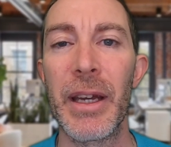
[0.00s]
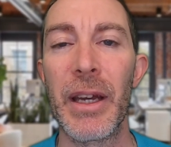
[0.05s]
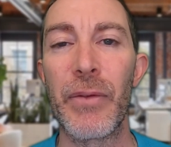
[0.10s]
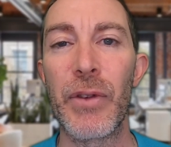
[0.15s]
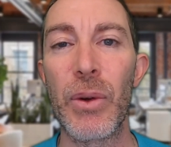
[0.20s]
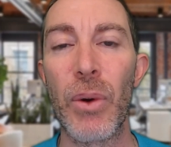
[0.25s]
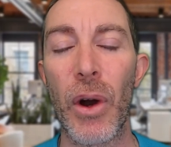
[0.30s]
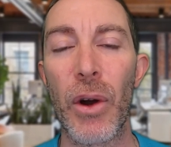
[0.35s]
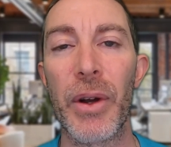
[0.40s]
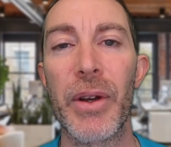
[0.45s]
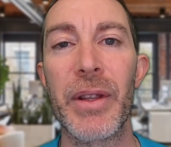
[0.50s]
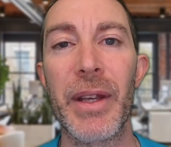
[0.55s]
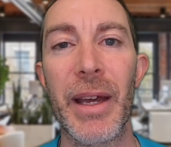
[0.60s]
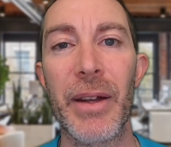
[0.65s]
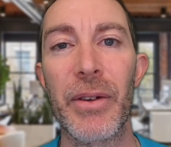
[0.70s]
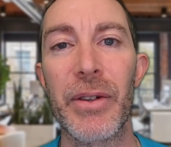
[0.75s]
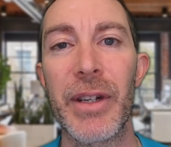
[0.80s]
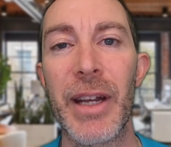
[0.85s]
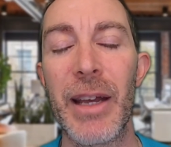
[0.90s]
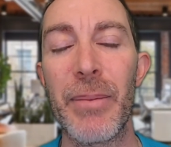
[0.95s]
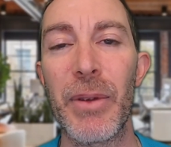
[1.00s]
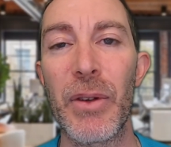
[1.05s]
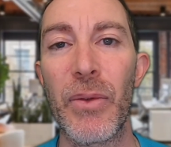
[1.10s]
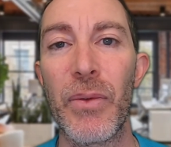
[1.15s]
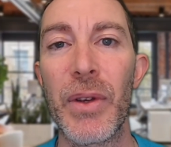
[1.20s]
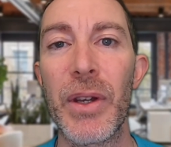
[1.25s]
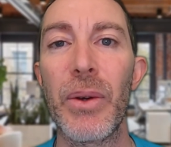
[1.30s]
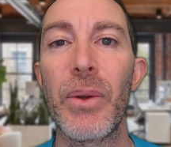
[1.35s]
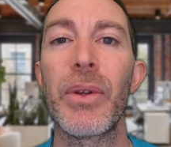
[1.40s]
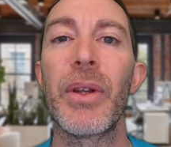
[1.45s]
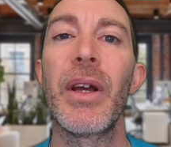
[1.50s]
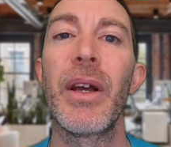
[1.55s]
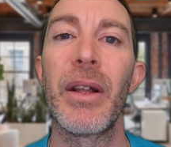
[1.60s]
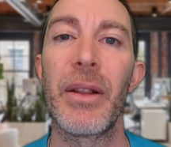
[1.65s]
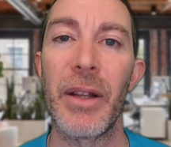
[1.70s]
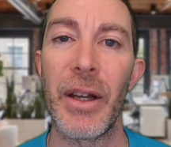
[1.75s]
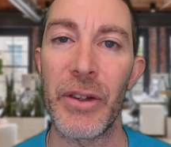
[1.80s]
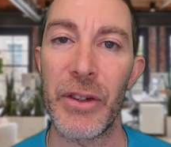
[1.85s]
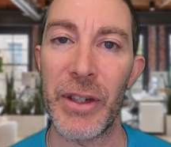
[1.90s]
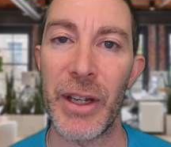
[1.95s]
if you are in the entertainment field,
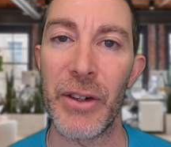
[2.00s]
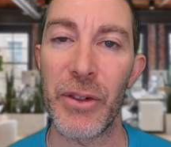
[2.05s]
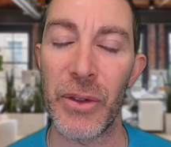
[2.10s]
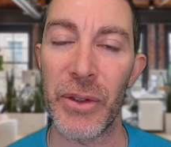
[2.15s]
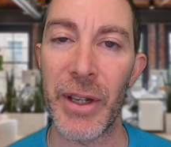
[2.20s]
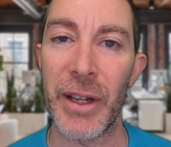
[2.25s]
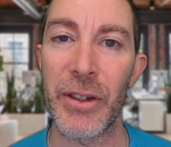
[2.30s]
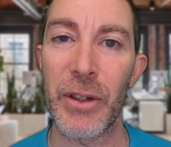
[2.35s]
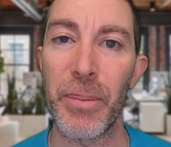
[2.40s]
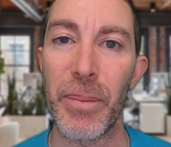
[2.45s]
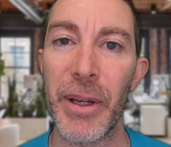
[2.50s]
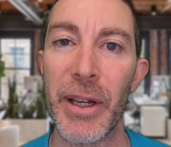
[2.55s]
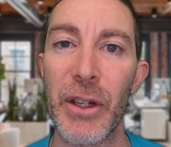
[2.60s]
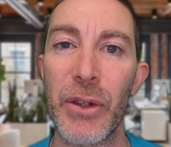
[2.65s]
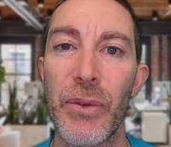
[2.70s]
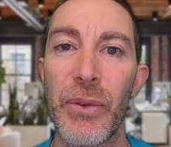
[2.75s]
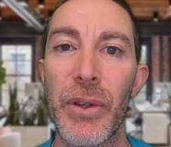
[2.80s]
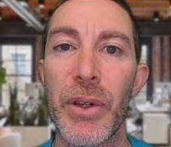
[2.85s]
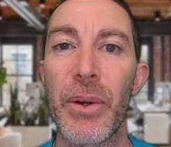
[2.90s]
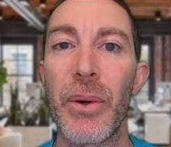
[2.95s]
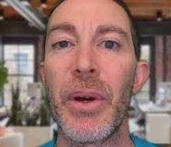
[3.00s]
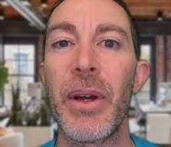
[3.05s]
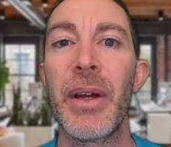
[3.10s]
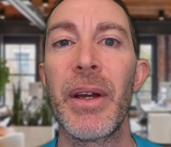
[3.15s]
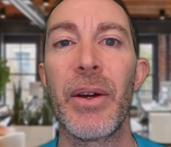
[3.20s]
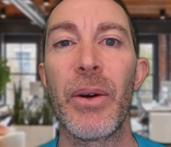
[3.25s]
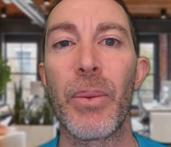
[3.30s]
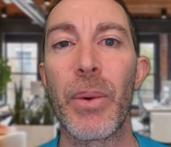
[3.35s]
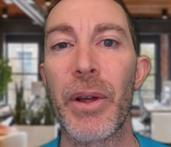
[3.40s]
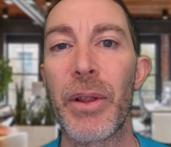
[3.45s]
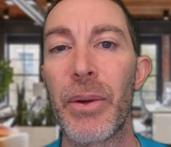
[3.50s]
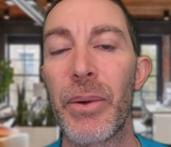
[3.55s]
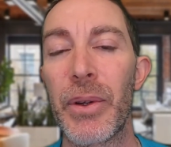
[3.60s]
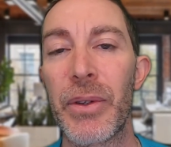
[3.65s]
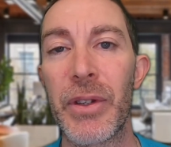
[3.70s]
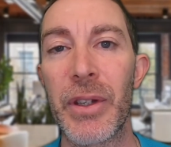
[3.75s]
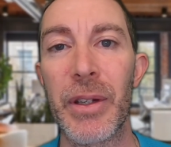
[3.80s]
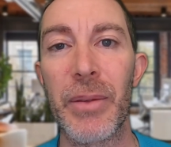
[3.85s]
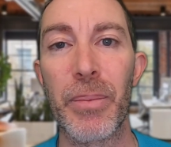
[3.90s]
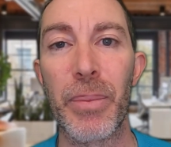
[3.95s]
Los Angeles has a place for you. Whether
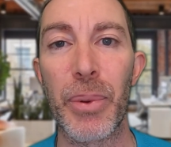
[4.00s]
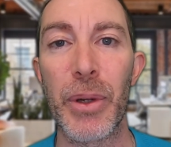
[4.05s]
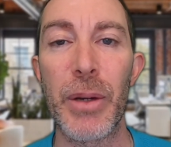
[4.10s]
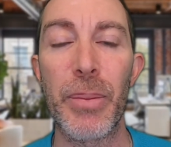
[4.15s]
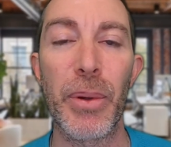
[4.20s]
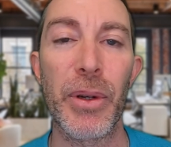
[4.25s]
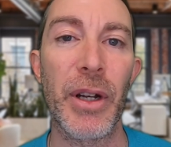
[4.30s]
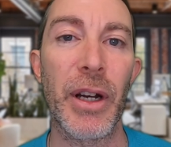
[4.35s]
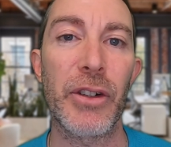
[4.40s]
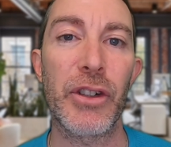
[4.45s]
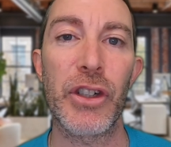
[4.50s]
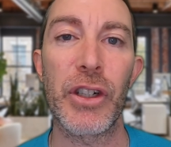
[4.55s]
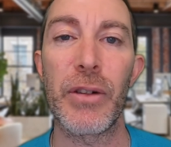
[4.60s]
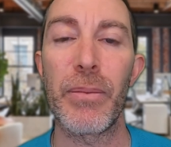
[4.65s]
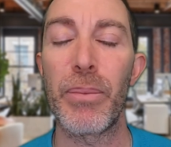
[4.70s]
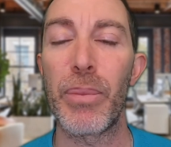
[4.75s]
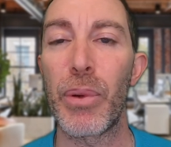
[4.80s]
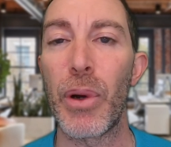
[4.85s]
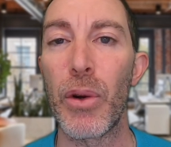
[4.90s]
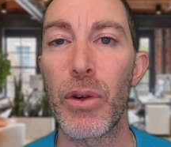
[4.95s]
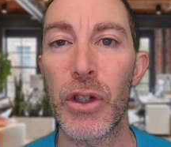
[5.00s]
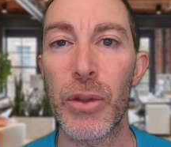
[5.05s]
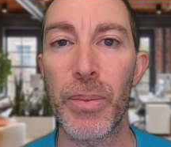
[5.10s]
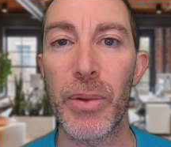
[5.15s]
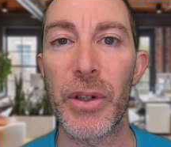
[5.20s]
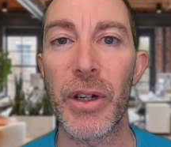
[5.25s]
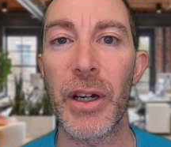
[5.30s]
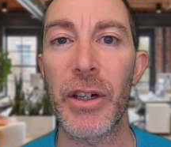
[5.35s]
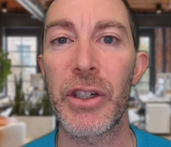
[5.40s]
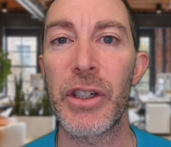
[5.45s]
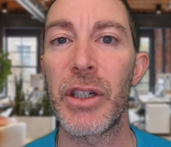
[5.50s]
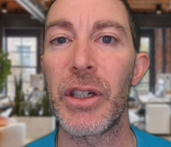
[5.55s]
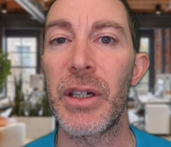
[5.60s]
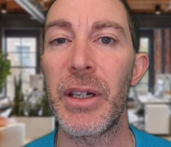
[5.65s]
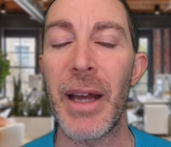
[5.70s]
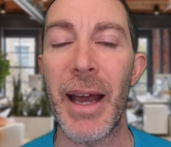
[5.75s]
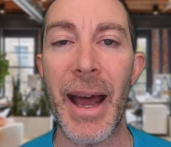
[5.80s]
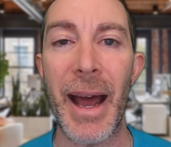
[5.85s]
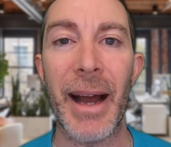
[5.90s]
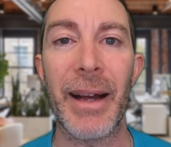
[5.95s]
it's in pre-production,
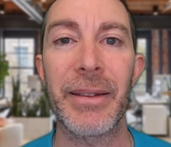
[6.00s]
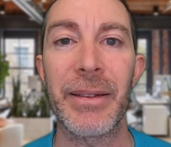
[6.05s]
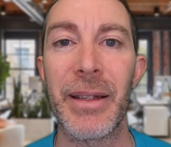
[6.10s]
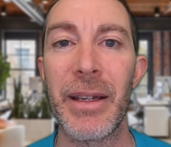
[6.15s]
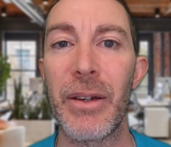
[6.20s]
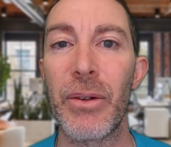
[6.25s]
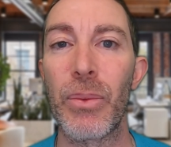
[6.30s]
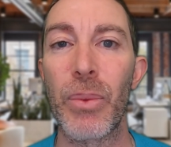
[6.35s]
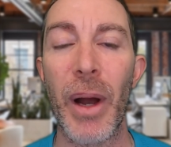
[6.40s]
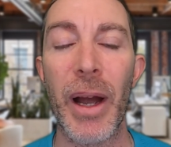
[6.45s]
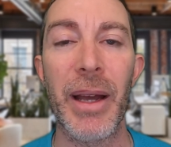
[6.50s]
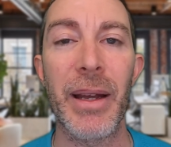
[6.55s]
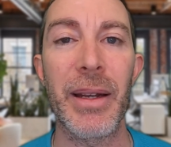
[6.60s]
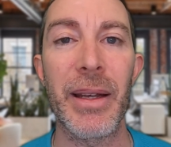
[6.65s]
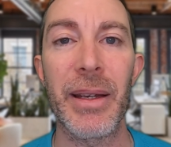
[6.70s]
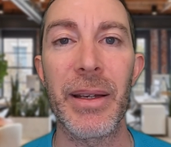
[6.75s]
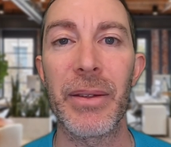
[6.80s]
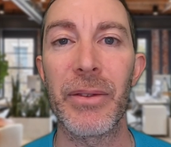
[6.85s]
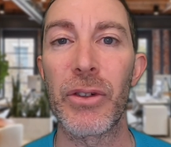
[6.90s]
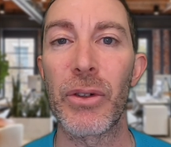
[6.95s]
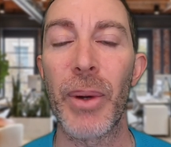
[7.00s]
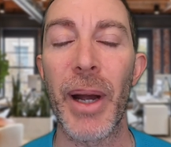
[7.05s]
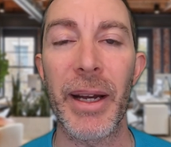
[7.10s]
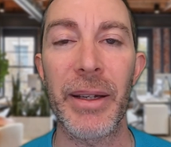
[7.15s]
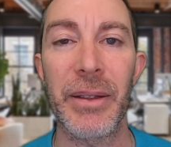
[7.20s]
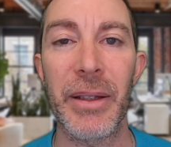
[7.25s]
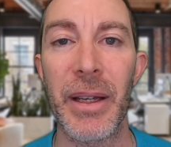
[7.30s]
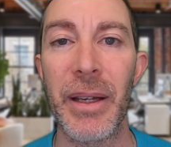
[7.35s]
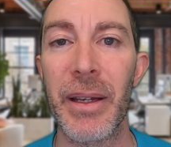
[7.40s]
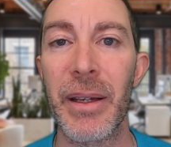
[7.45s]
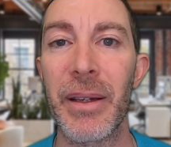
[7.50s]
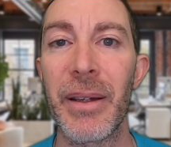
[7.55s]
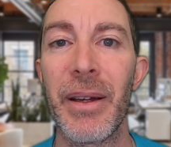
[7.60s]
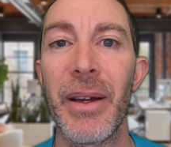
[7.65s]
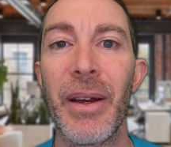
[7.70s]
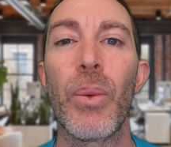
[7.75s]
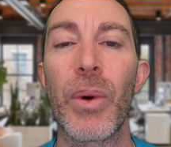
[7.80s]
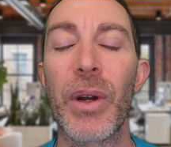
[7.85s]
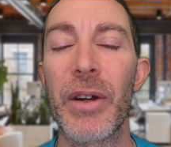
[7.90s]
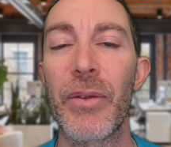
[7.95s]
post-production, acting, writing, directing,
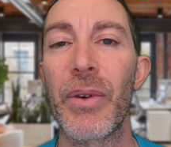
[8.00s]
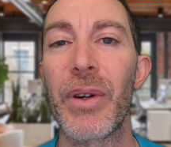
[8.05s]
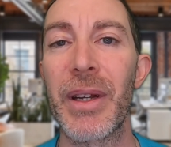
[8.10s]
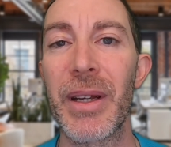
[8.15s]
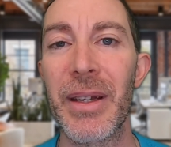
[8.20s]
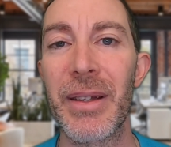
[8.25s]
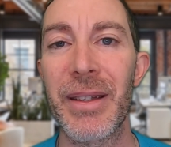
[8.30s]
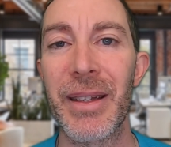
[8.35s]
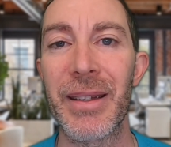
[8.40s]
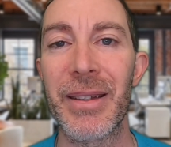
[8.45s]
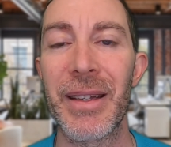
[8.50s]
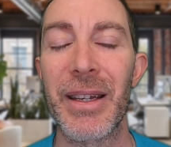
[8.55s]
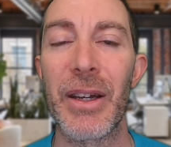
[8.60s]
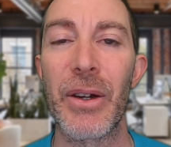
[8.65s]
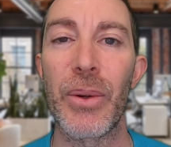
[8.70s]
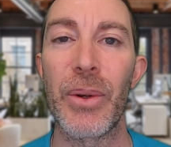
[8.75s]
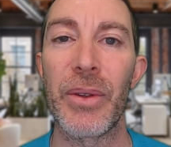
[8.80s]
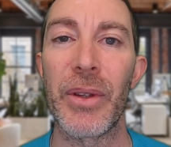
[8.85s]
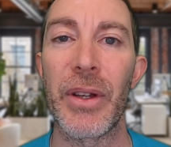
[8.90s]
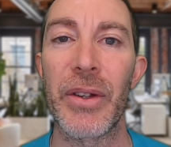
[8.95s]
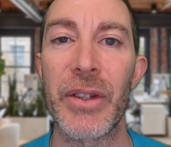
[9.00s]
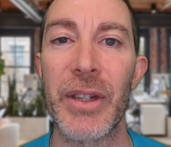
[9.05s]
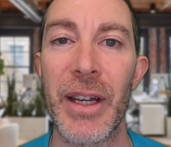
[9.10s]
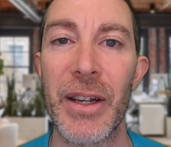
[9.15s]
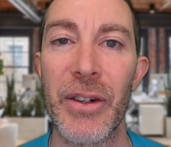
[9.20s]
whatever it is, it's here in Los